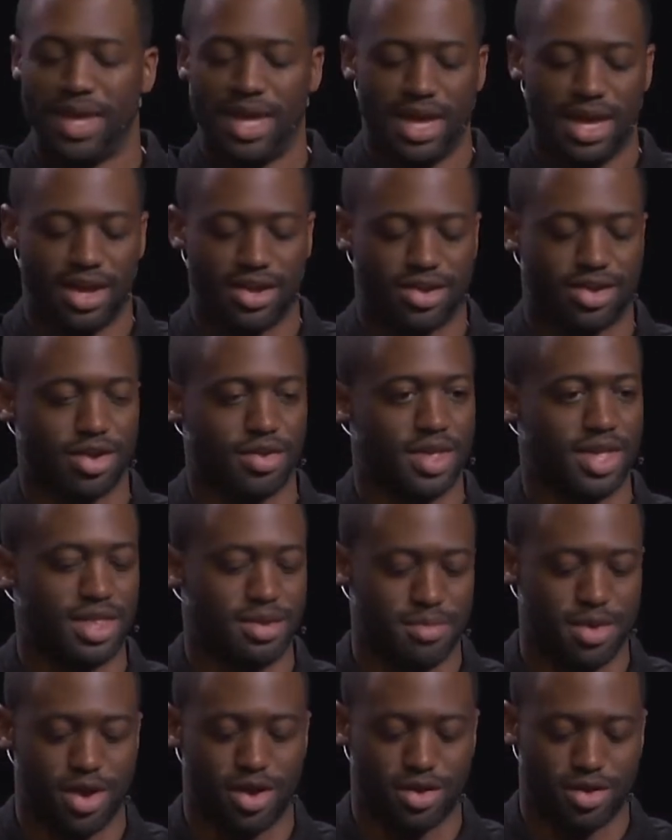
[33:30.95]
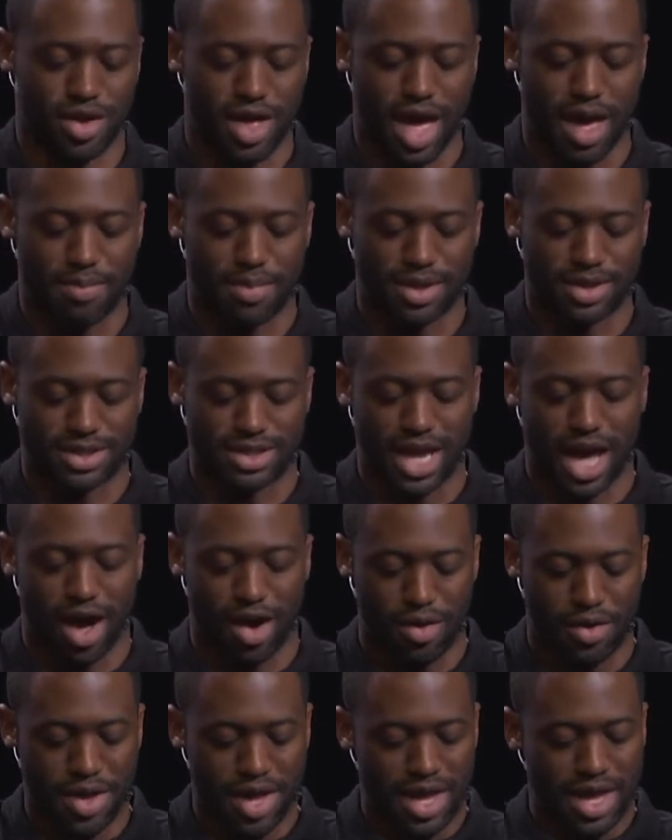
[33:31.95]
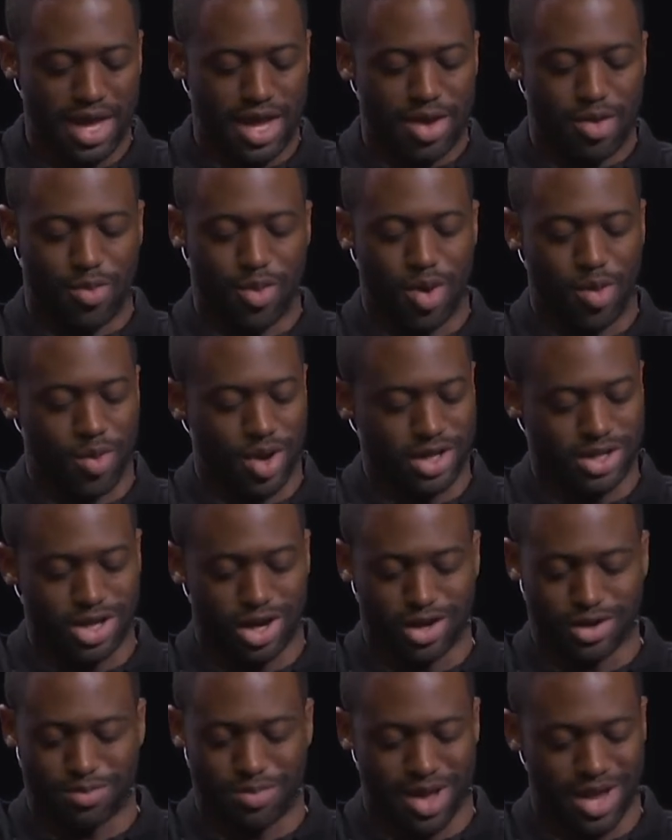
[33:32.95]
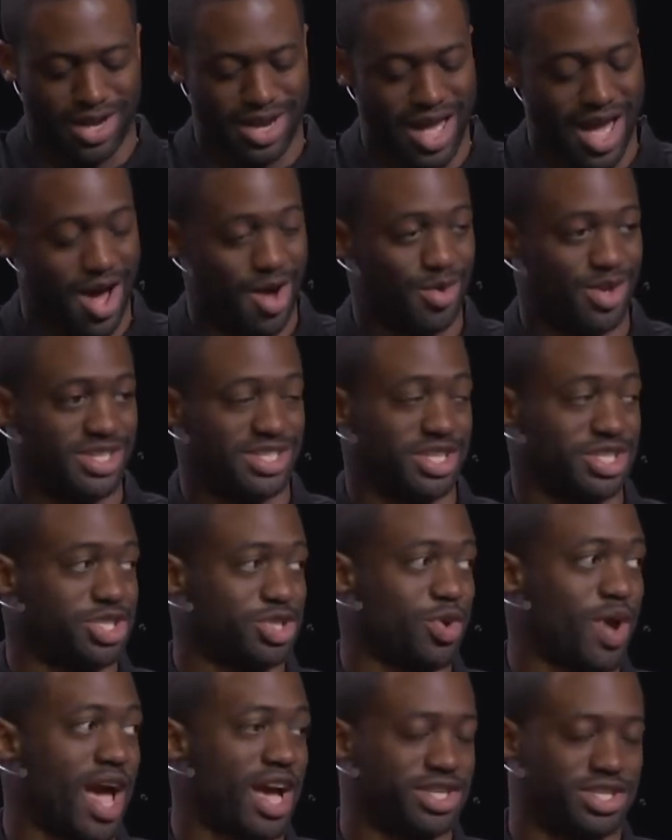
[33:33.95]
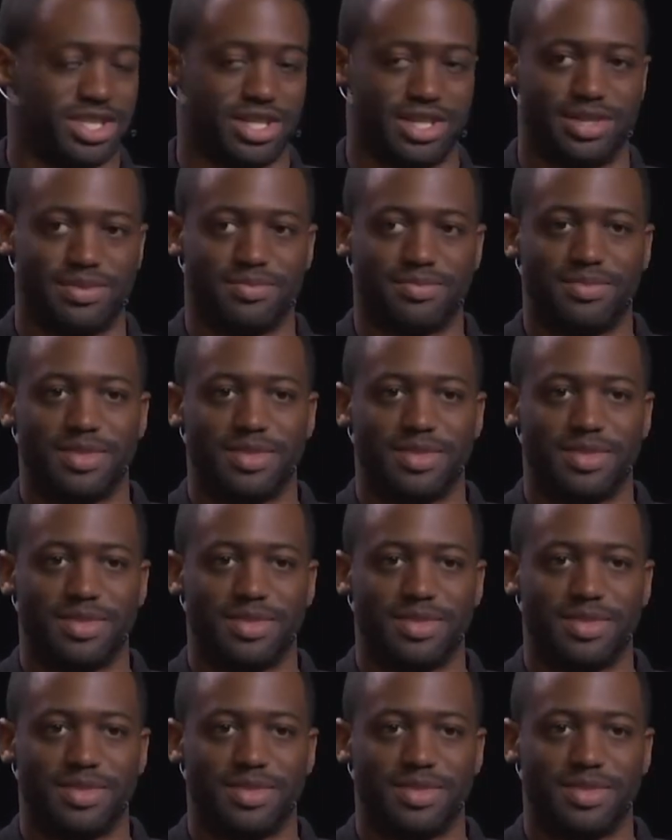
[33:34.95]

Mm. And so then the miracle happens. Now, what I want to talk about now is attraction.